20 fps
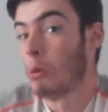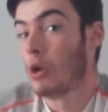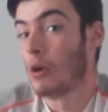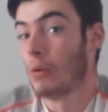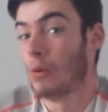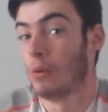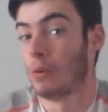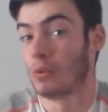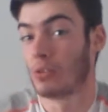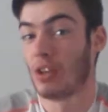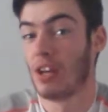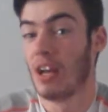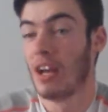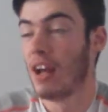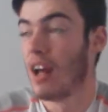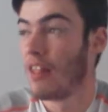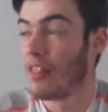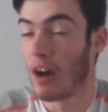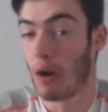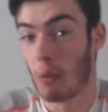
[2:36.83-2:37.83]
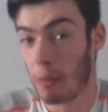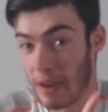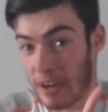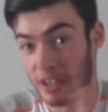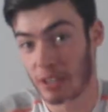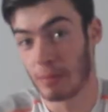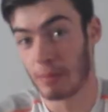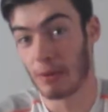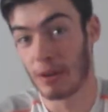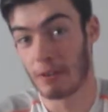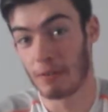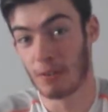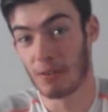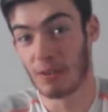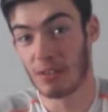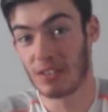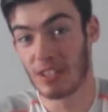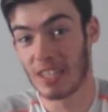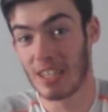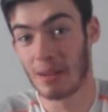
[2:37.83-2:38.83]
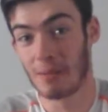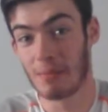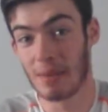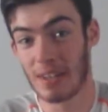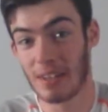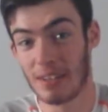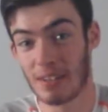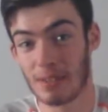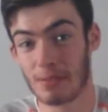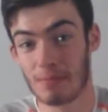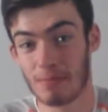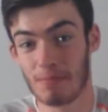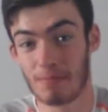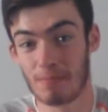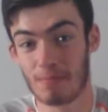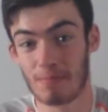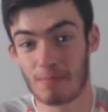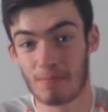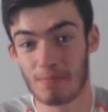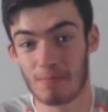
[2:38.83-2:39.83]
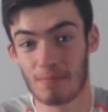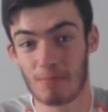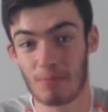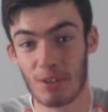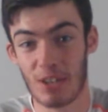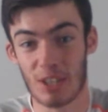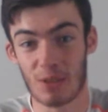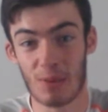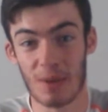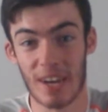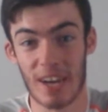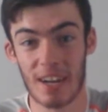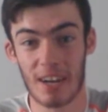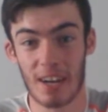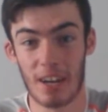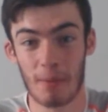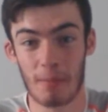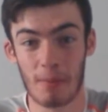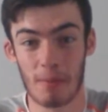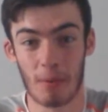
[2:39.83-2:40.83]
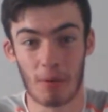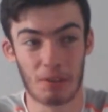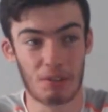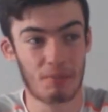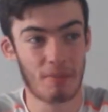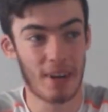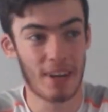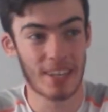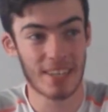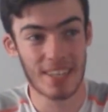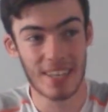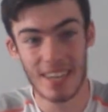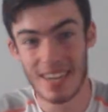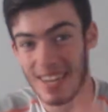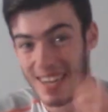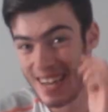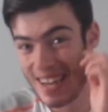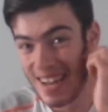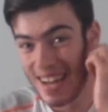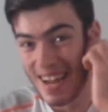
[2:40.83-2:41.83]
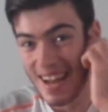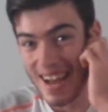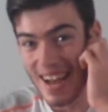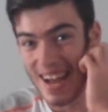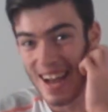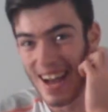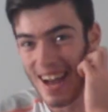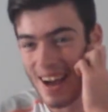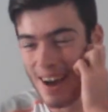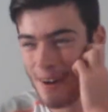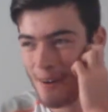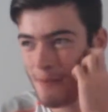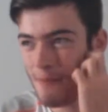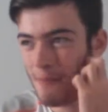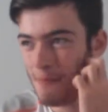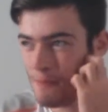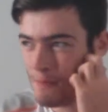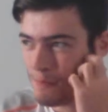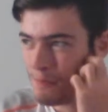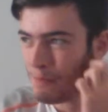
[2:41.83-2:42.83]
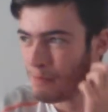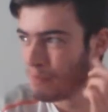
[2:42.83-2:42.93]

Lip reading: Who knows? That would be actually pretty fun to see. That would make this race weekend a little bit more dramatic. And